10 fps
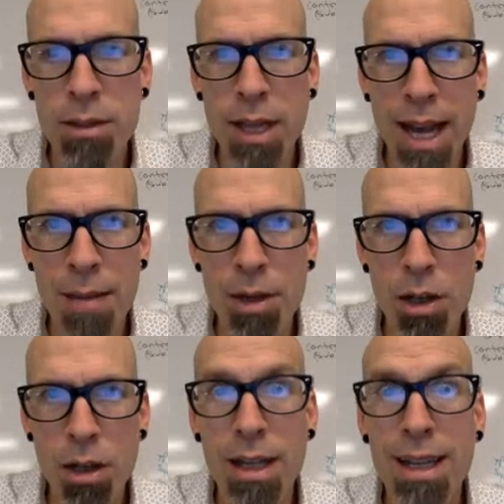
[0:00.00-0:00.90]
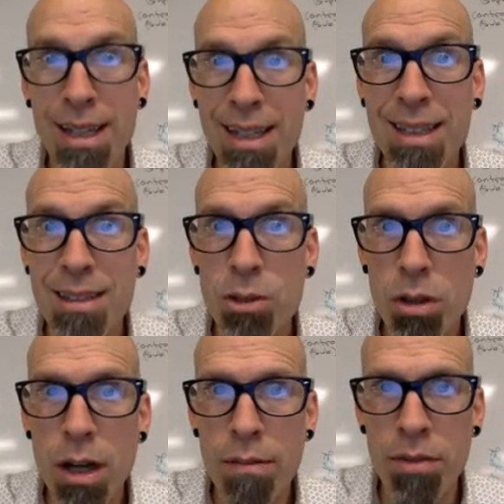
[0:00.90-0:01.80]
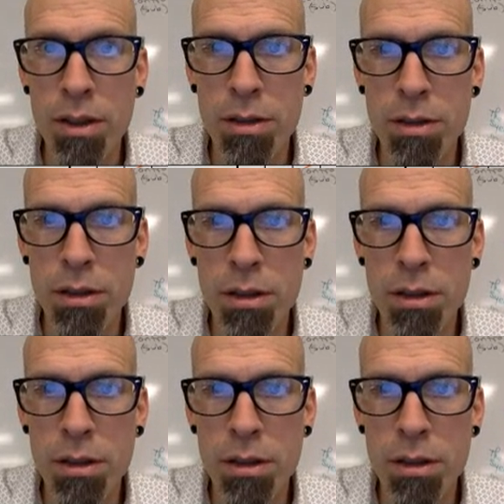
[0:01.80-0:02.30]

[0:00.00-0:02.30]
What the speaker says: diameter is circumference.